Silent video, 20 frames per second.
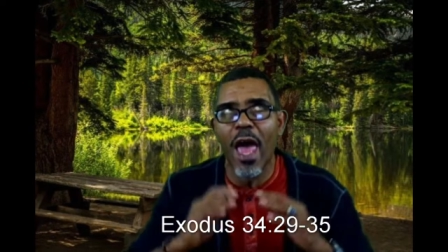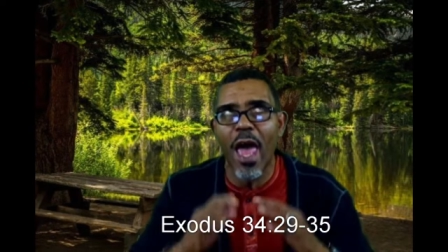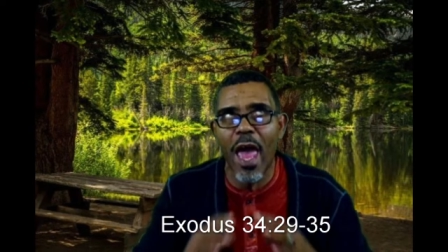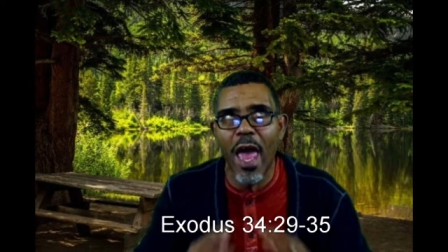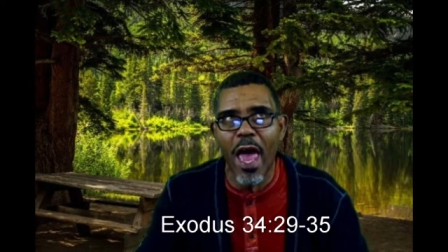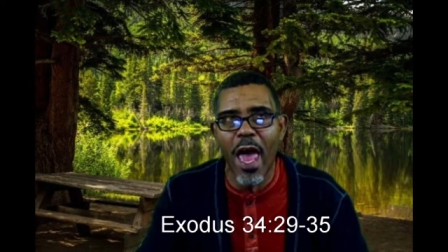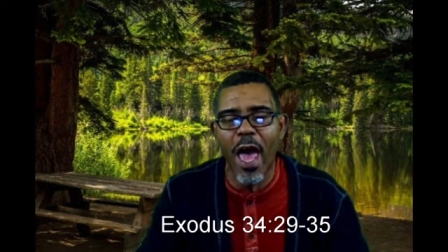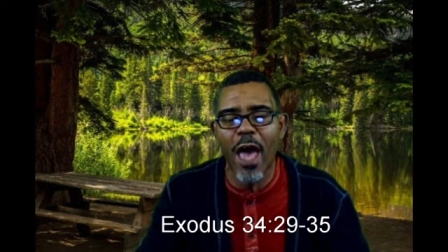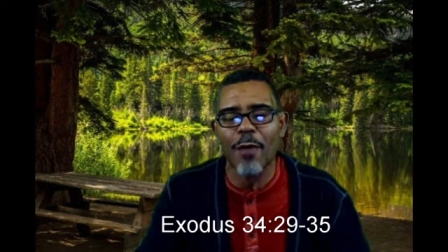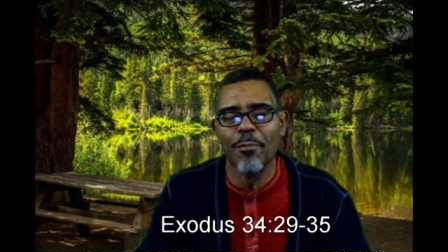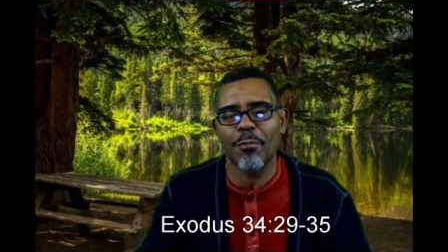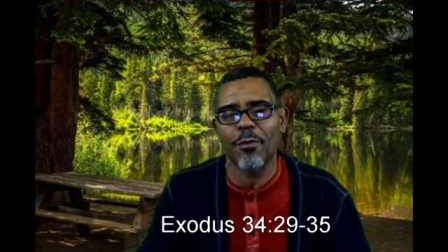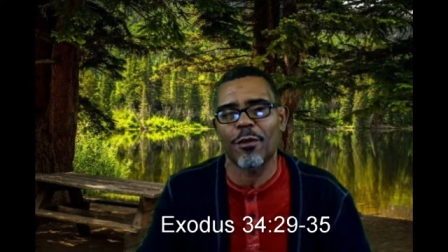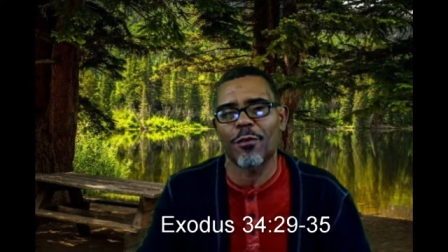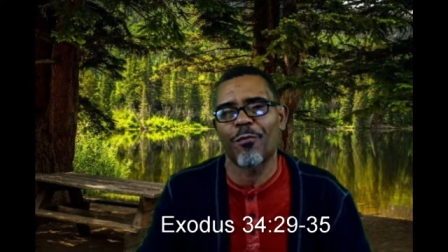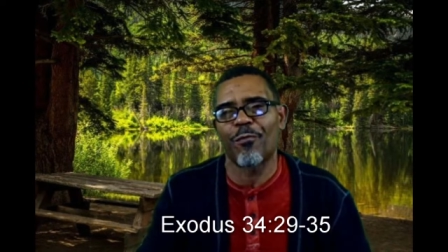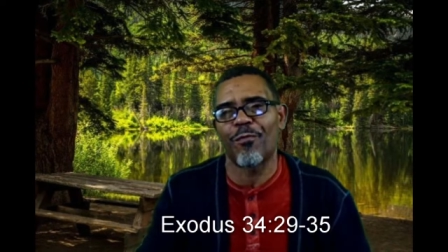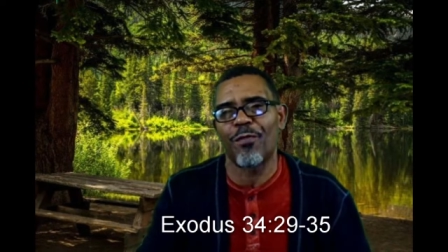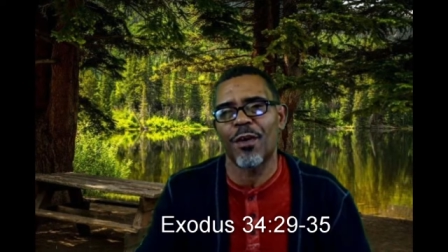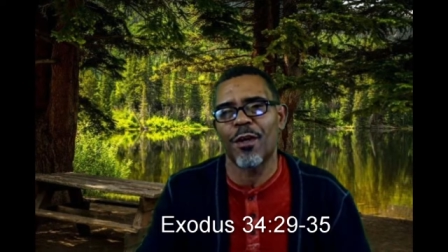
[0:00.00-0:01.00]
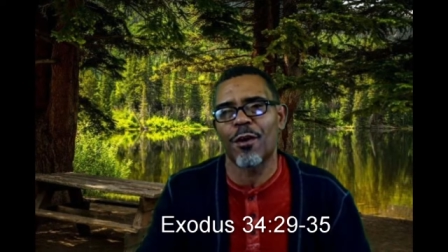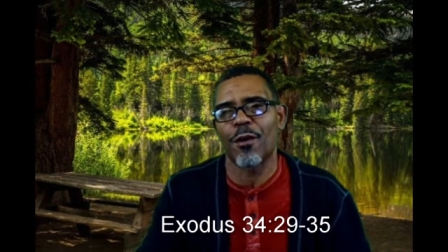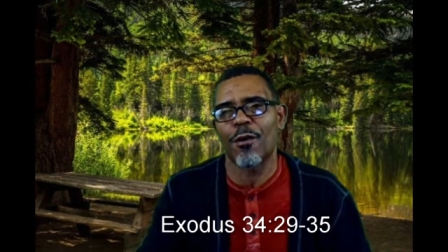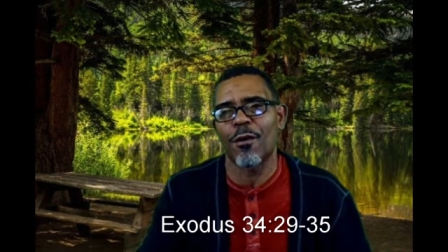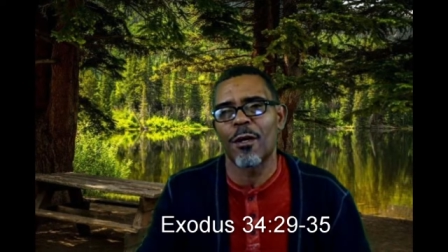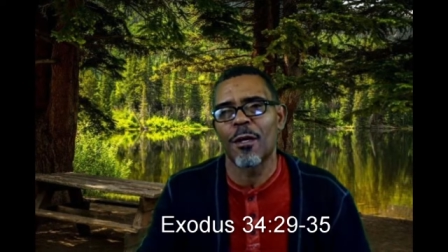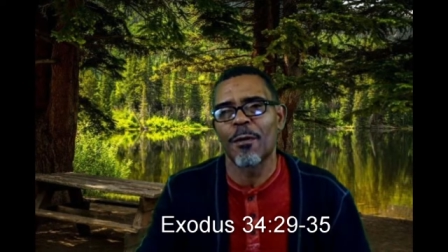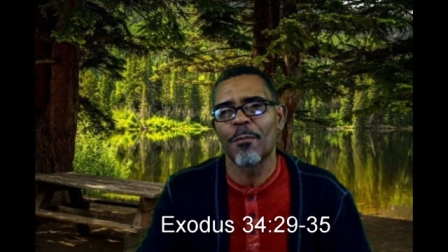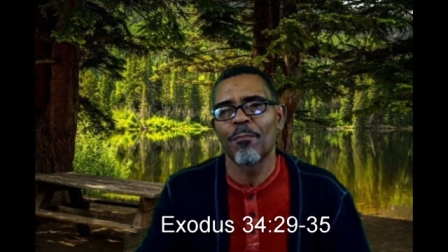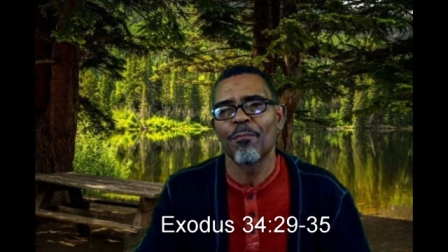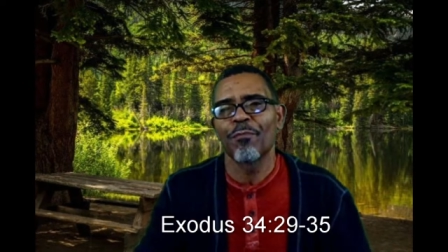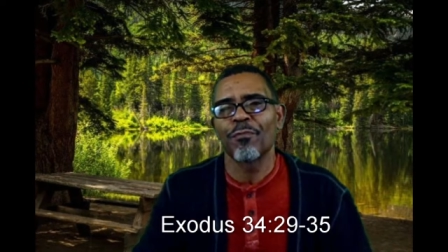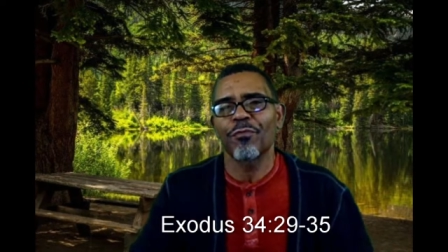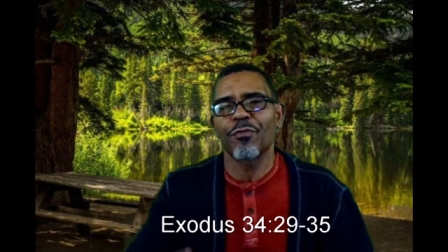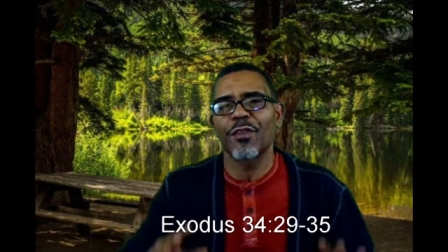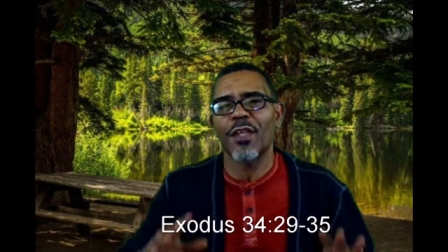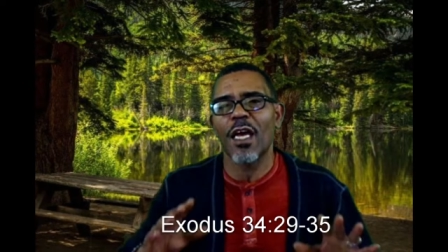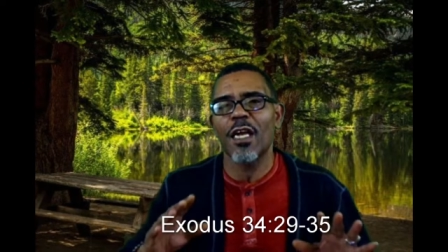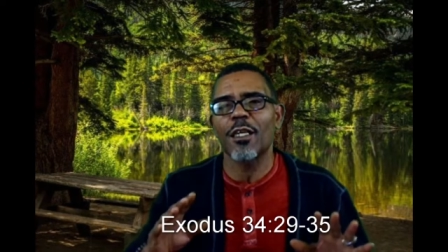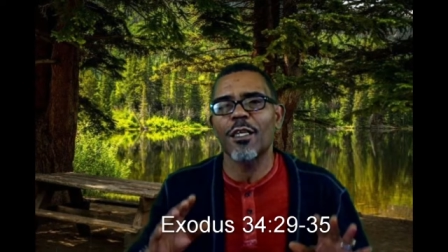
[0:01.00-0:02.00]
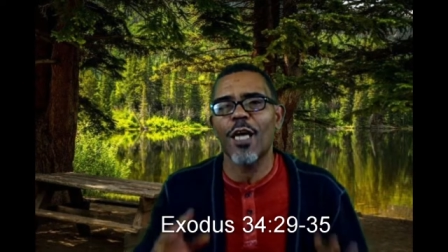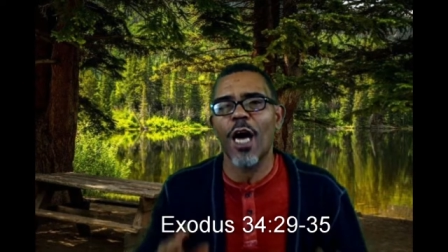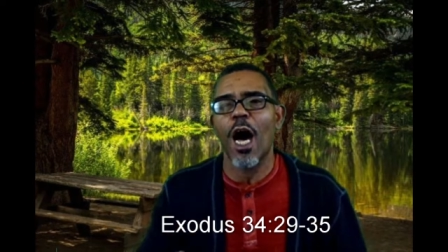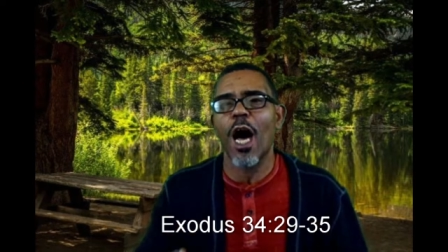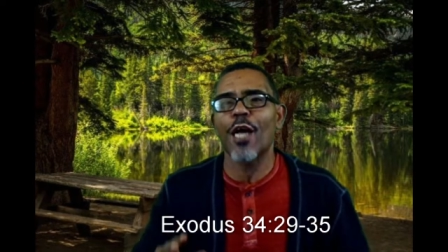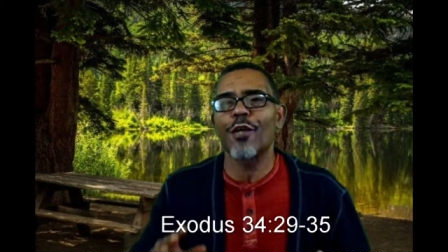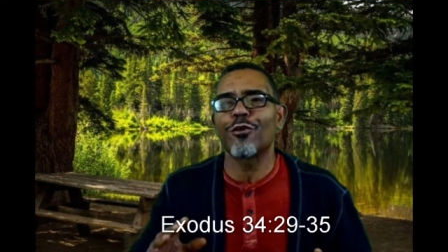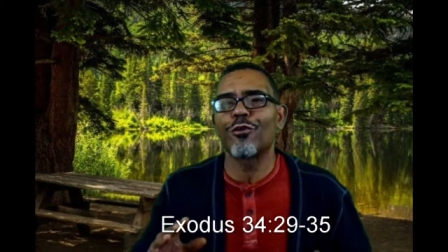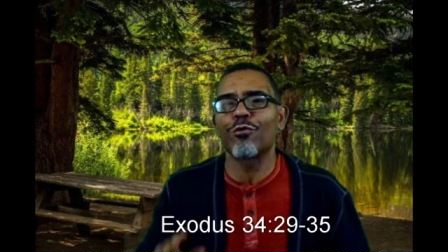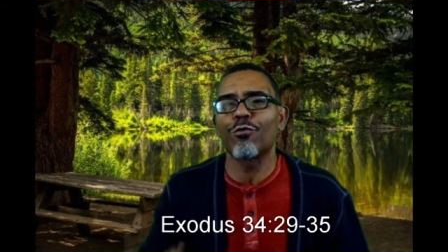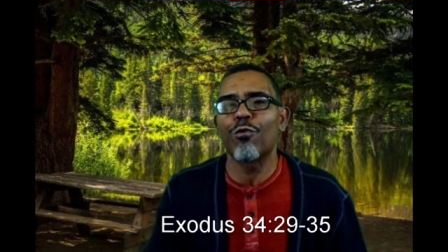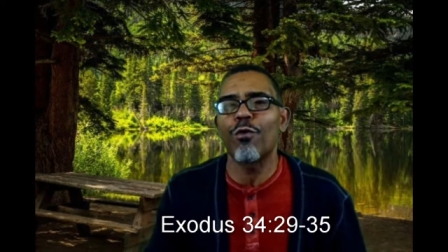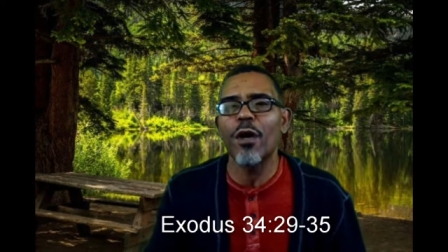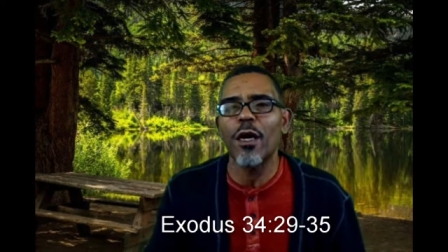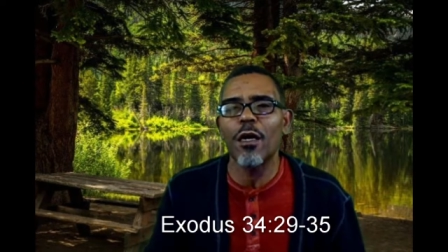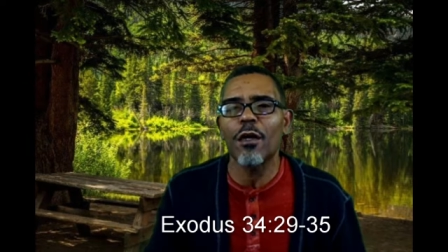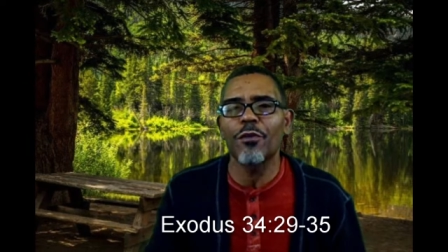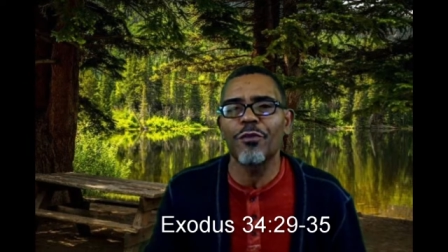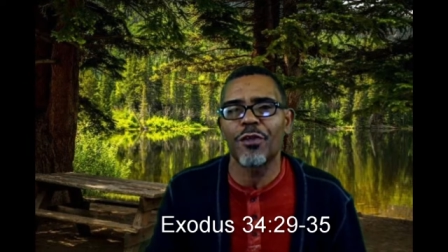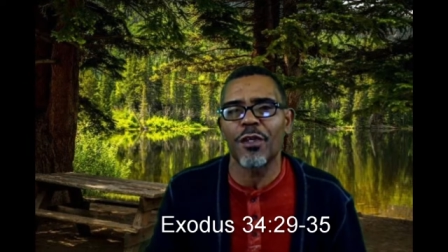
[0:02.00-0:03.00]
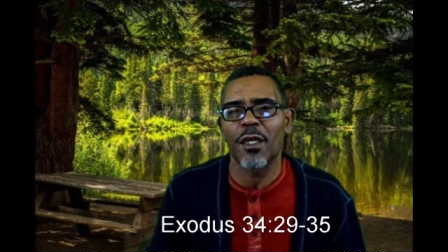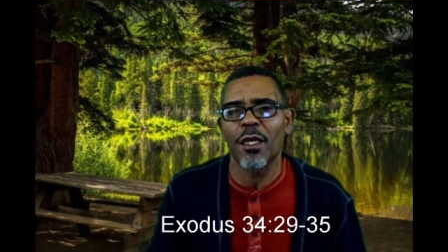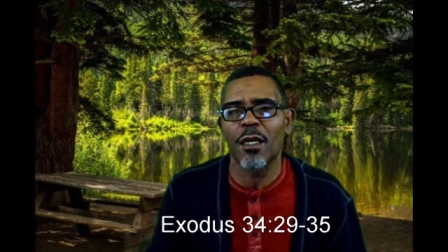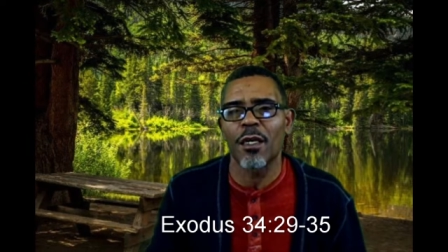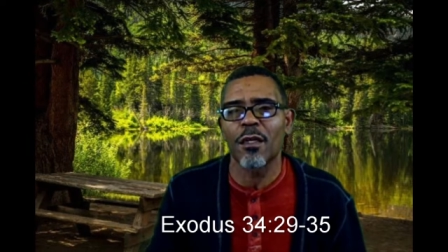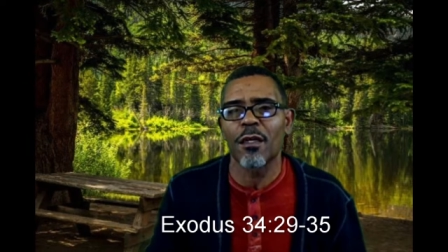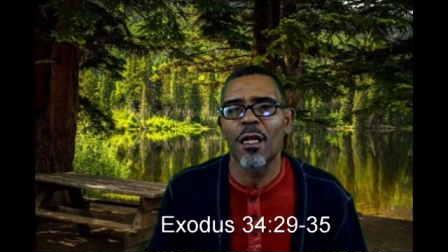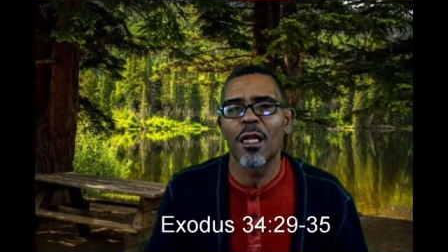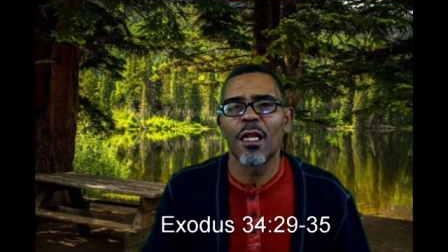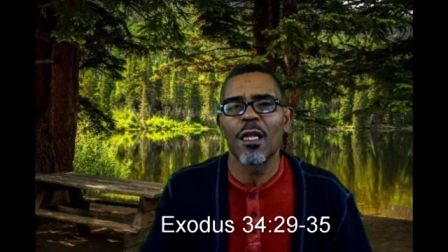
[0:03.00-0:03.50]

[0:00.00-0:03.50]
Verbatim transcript: atmosphere that God dwelled in,